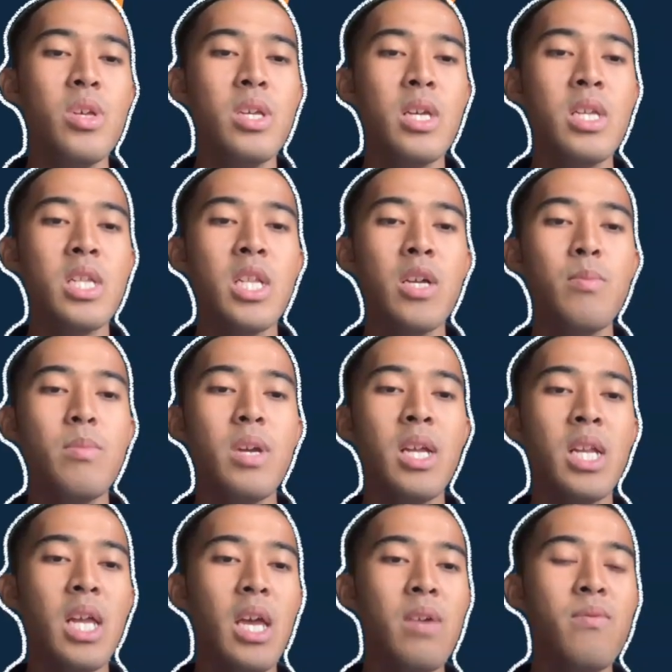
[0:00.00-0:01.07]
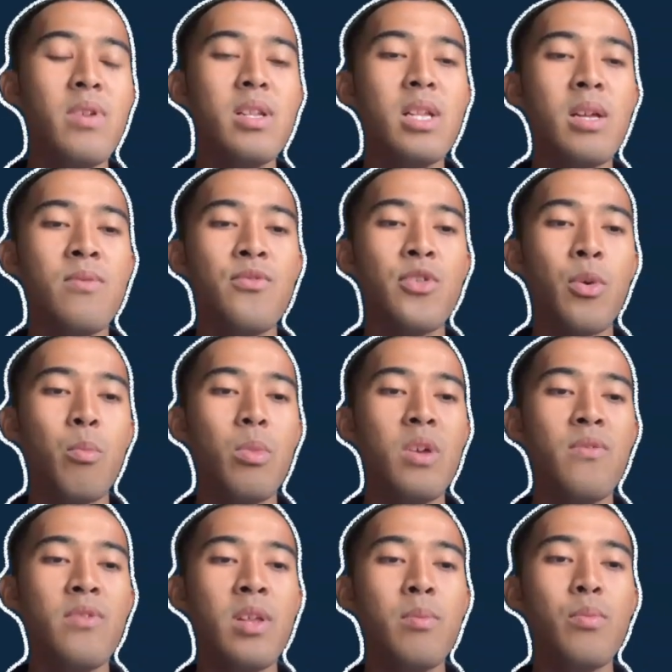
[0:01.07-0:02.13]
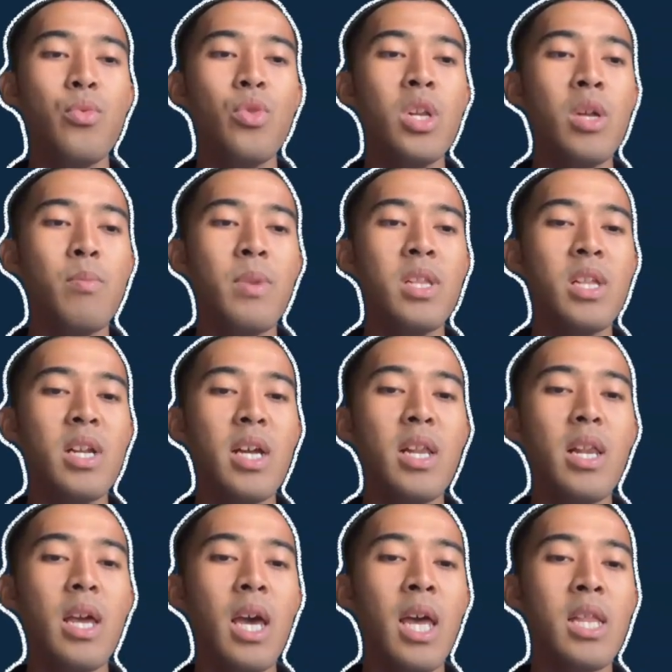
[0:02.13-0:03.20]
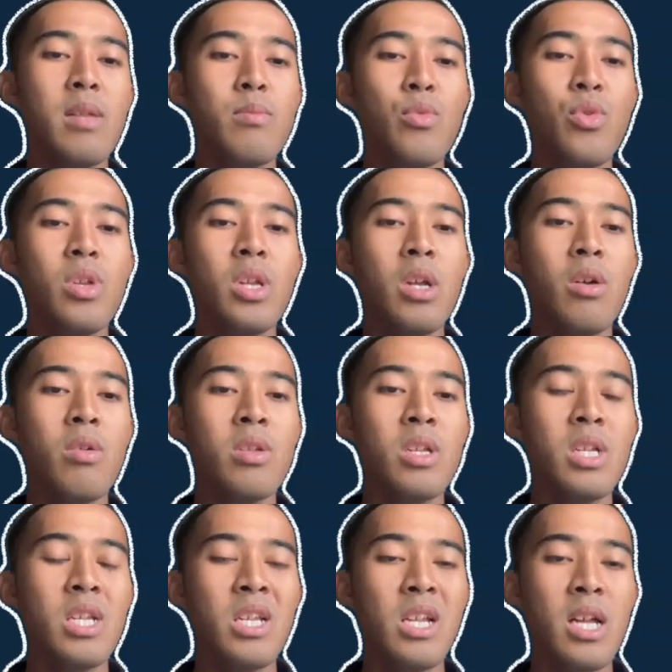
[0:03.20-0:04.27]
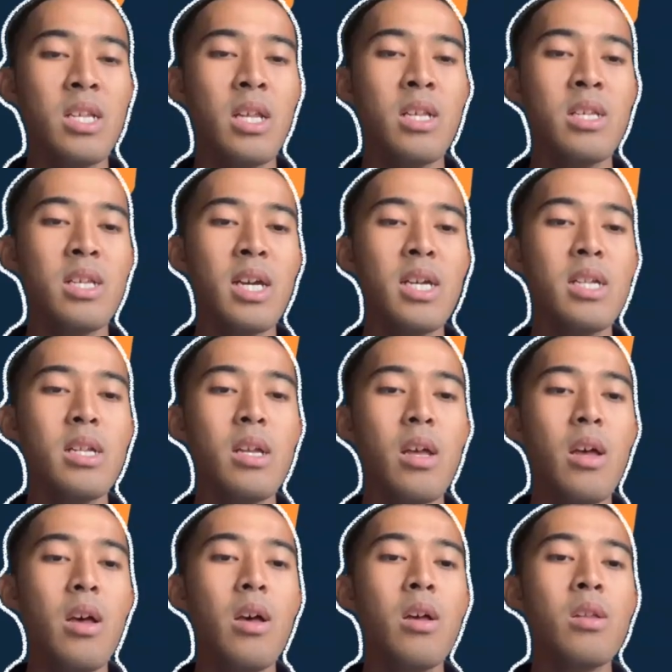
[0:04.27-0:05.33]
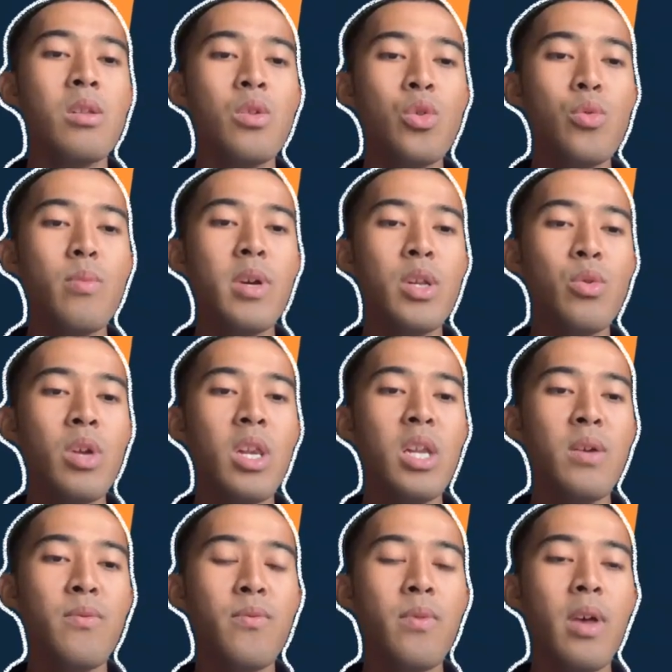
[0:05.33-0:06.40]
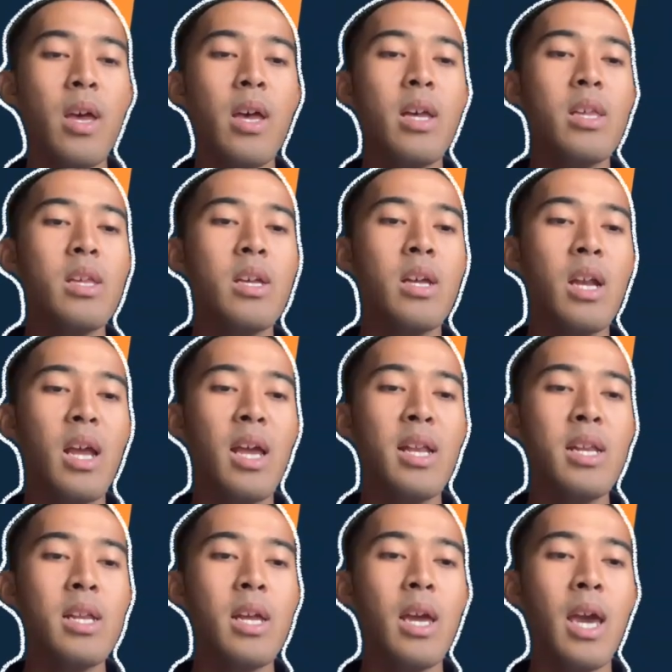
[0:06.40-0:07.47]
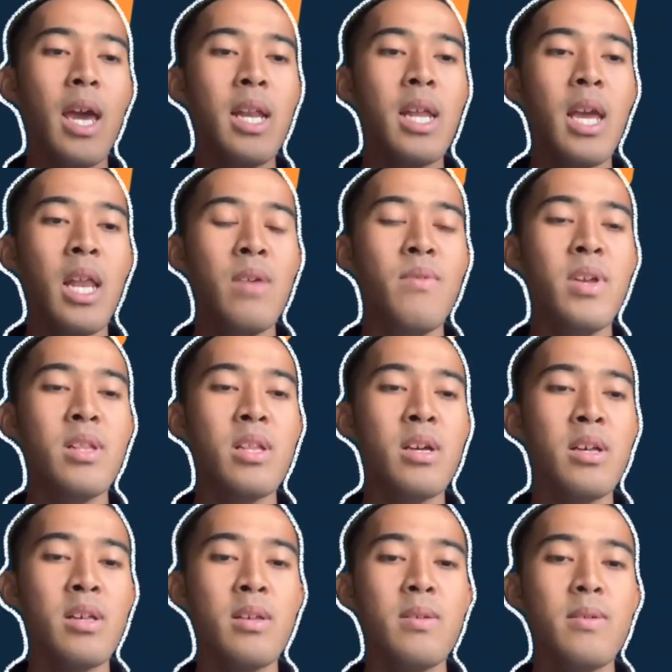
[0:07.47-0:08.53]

system in everything from lifting building material at building construction site to manual lift, crane and elevator.